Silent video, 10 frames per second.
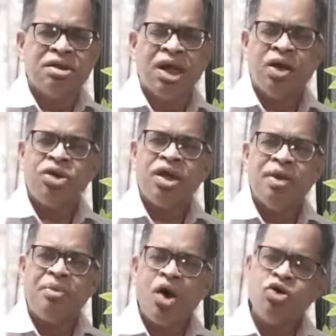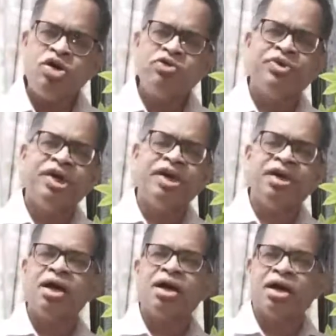now the amount of
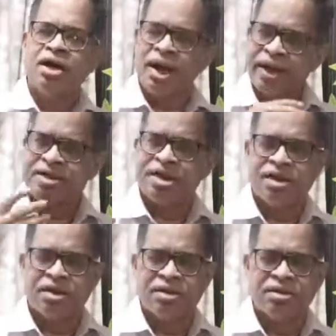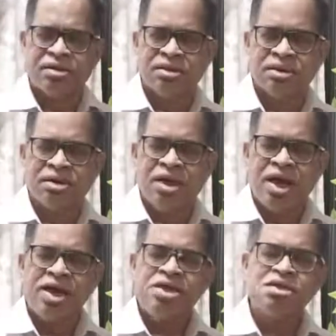data collected
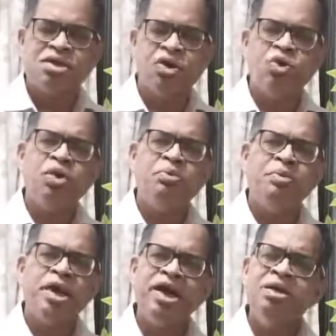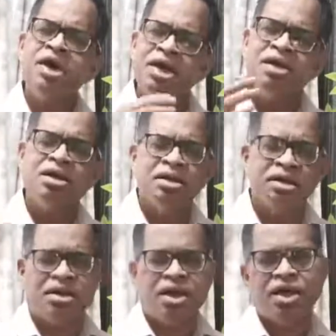has grown many, many
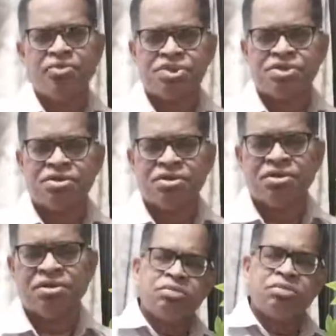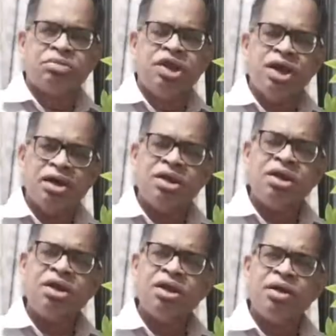times. The
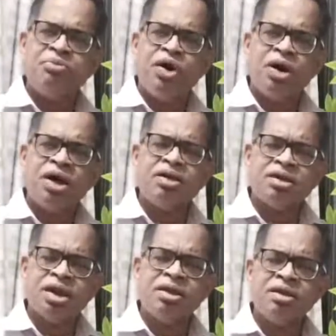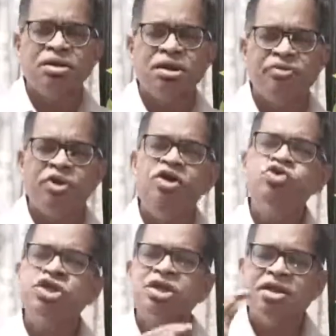other important thing,
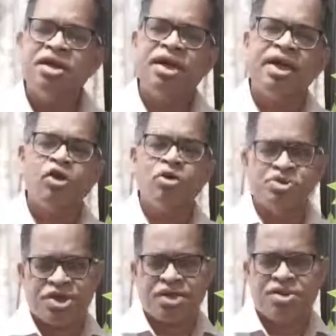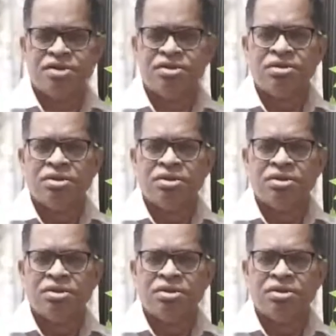revolution in the telecom sector.